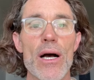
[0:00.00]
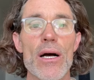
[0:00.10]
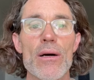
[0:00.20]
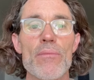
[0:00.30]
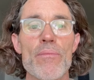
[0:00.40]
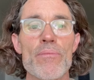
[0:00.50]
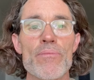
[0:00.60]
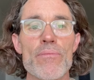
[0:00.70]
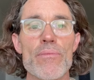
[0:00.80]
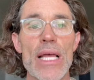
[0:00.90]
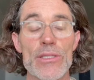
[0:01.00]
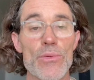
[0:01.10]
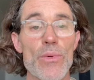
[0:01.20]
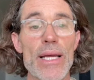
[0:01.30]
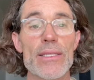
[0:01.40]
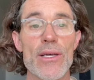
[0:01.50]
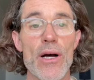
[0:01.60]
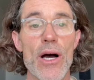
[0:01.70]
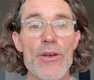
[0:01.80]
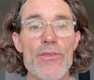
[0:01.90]
as a way to
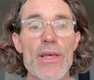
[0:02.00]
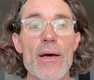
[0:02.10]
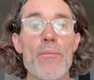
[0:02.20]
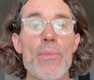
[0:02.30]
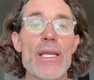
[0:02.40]
honor them.